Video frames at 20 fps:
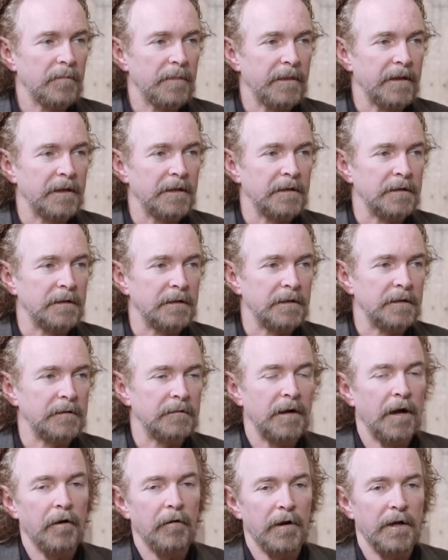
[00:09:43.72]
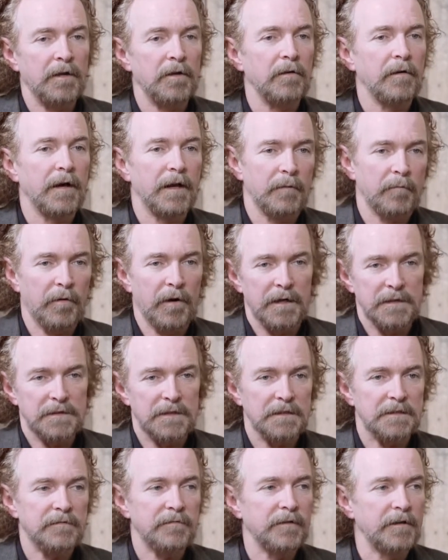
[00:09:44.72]
And I already knew how to
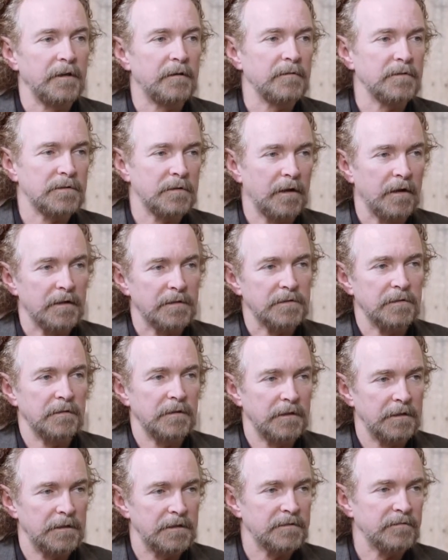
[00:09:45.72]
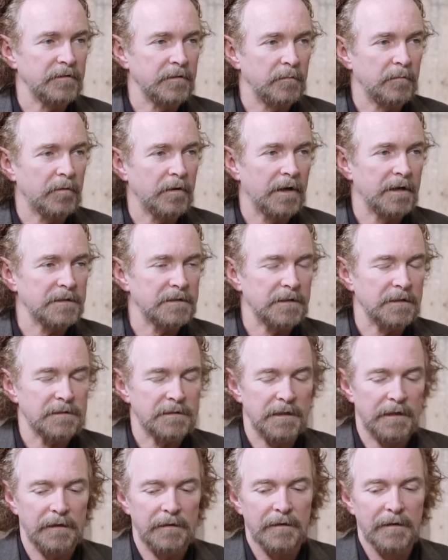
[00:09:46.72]
process film, so I also did his film
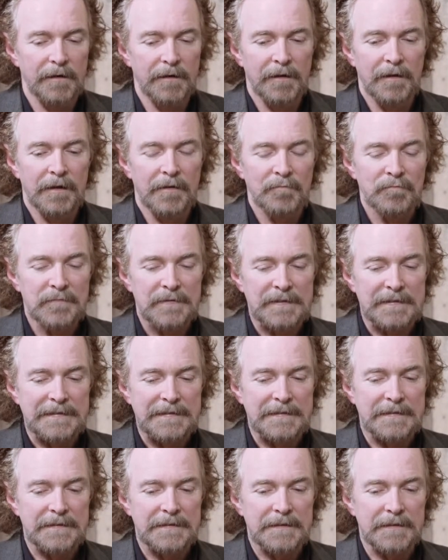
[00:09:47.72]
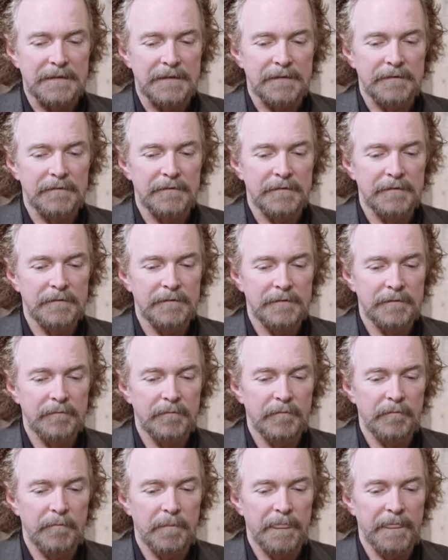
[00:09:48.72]
processing. And
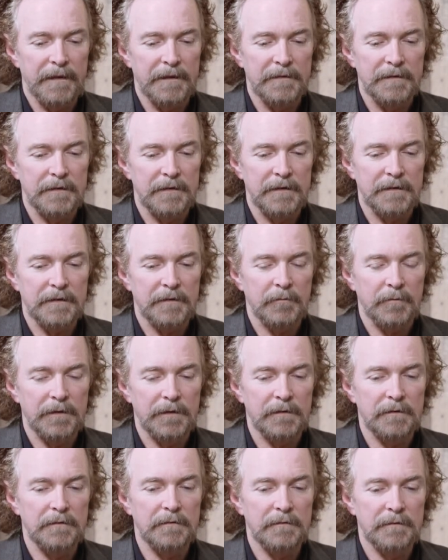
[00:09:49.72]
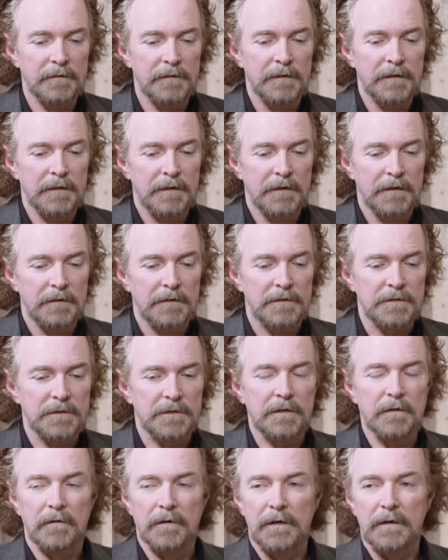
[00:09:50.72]
then I thought, well, this is
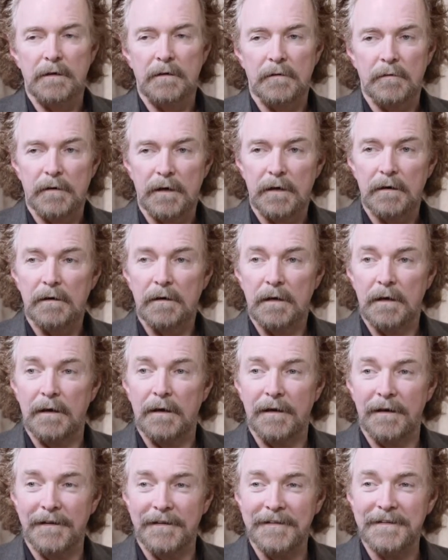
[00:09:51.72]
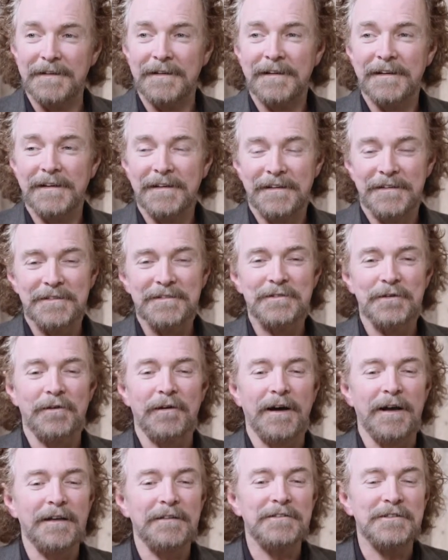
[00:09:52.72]
going nowhere. So
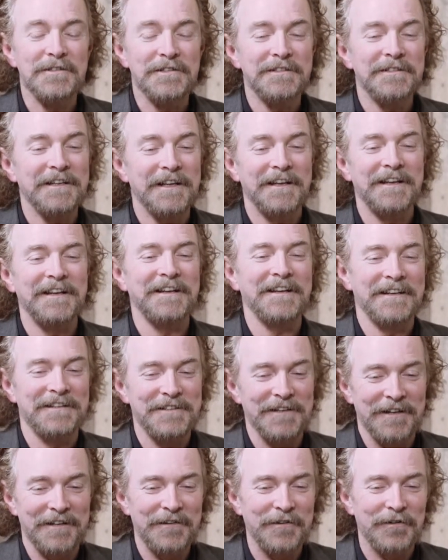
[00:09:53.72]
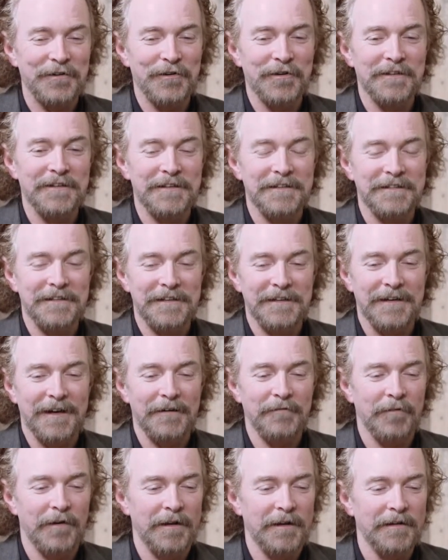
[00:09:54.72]
I just had heard that
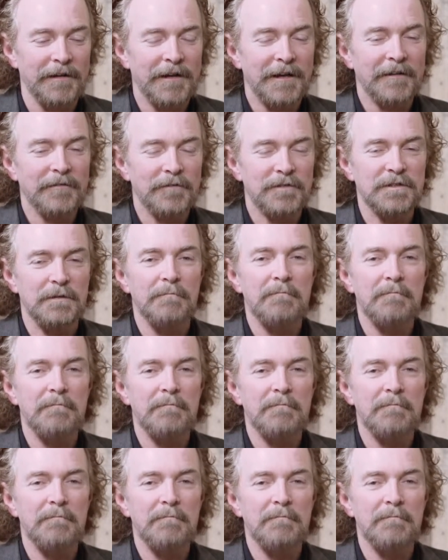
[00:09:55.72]
I'd read, there's a